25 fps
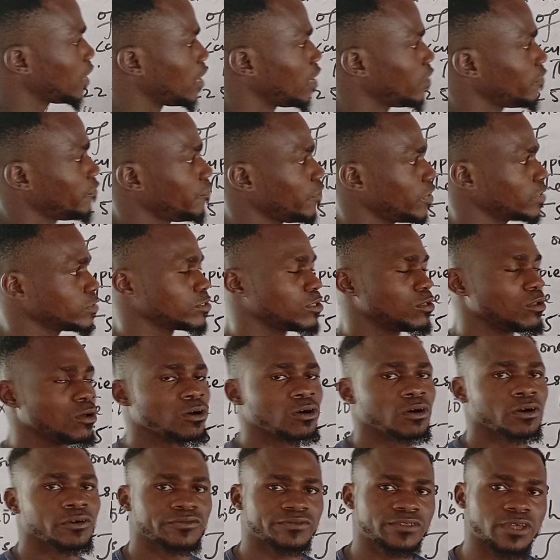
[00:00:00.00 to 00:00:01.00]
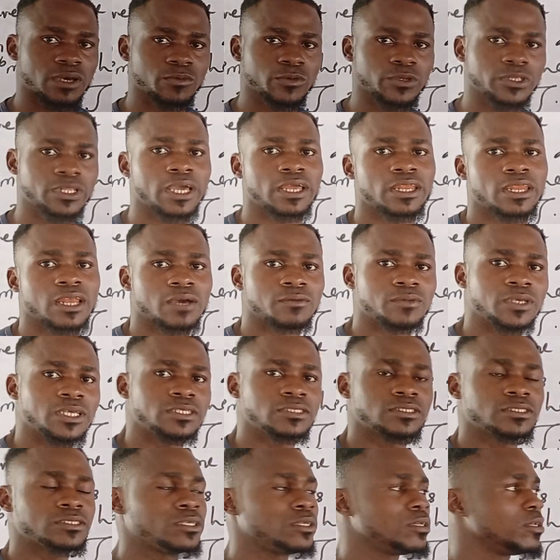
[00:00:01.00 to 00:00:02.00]
our first law of
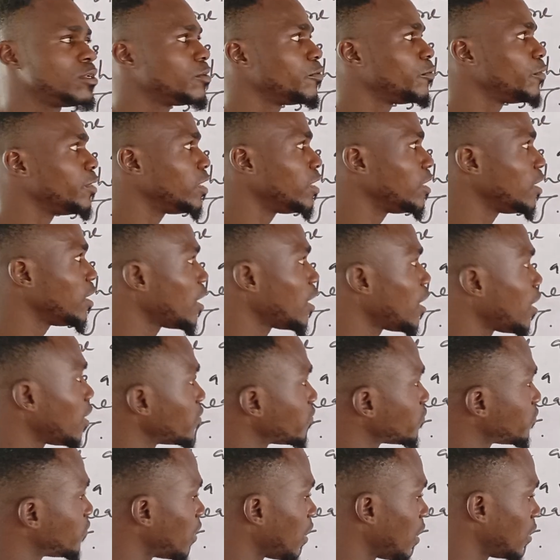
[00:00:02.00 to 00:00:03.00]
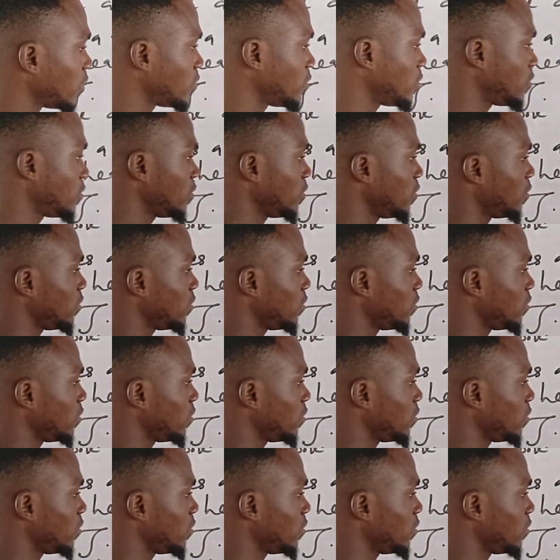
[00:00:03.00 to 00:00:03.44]
thermodynamics, we have that